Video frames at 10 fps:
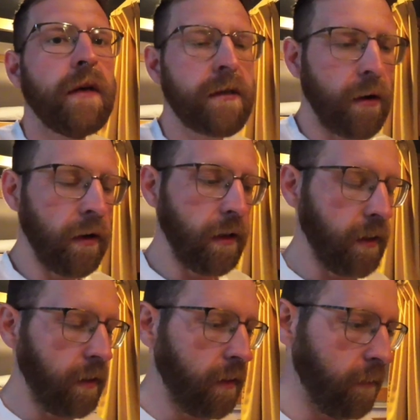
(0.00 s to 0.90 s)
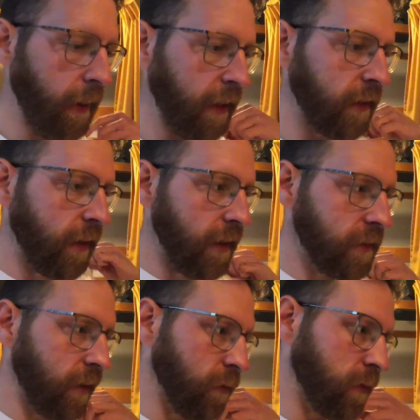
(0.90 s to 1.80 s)
So back at the
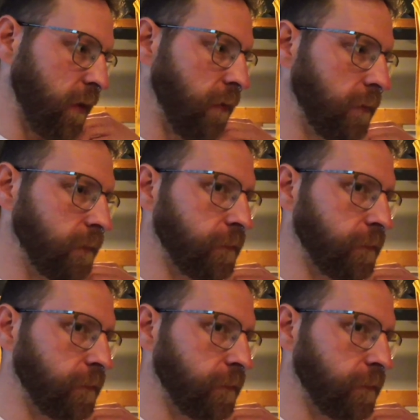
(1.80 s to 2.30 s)
guest house now.